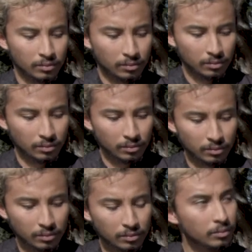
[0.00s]

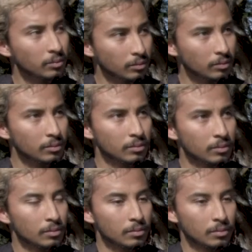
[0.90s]

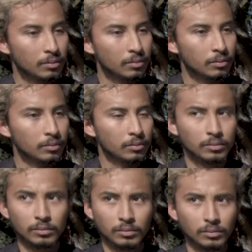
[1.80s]

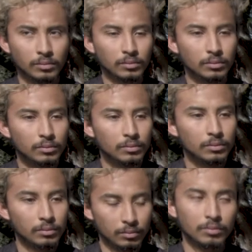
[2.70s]

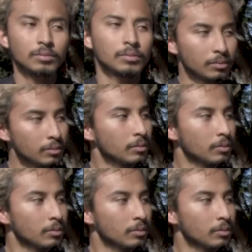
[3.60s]
[no speech]